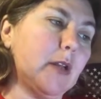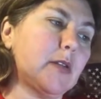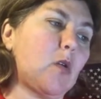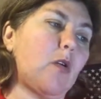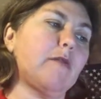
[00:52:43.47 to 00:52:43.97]
in
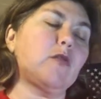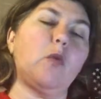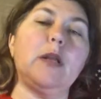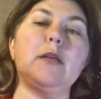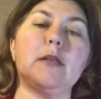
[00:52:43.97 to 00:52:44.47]
a score of
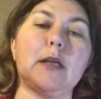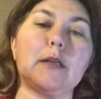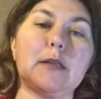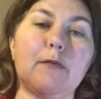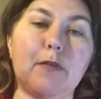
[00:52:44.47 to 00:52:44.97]

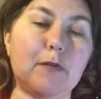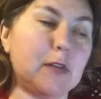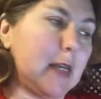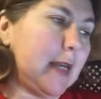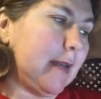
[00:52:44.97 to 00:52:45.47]

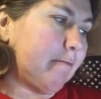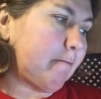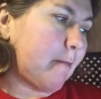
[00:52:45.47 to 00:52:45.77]
26-15.